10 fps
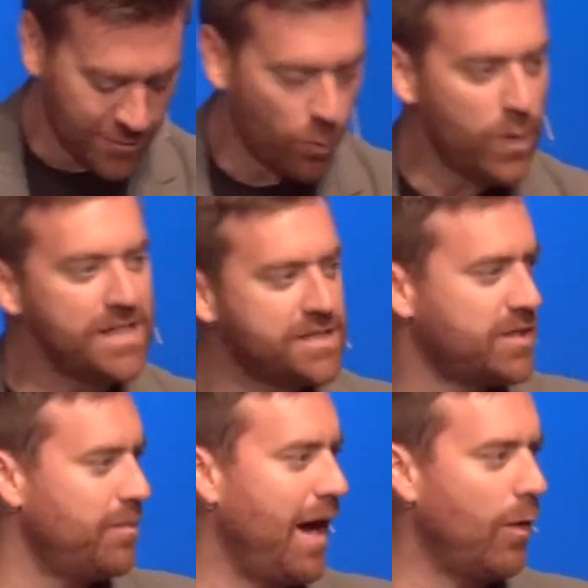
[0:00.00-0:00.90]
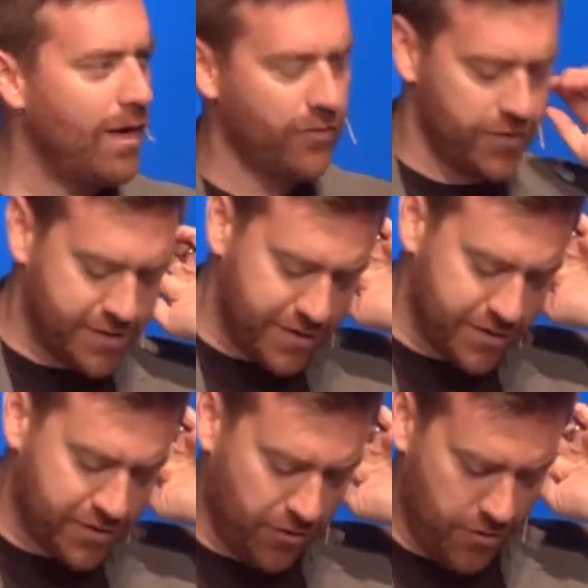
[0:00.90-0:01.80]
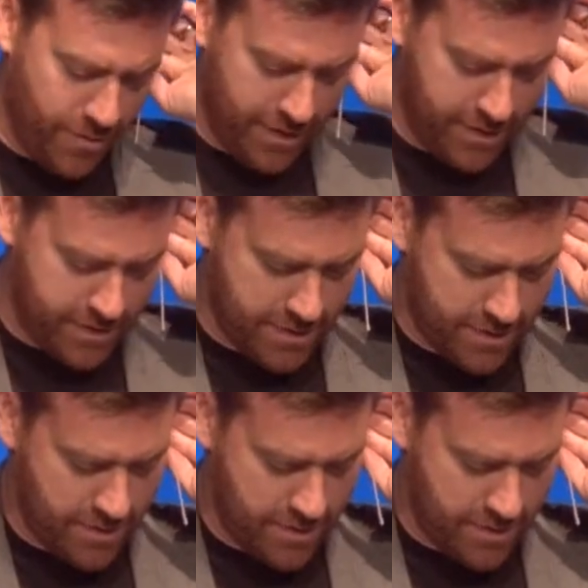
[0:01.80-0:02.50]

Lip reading: Wisdom, however, is discernment.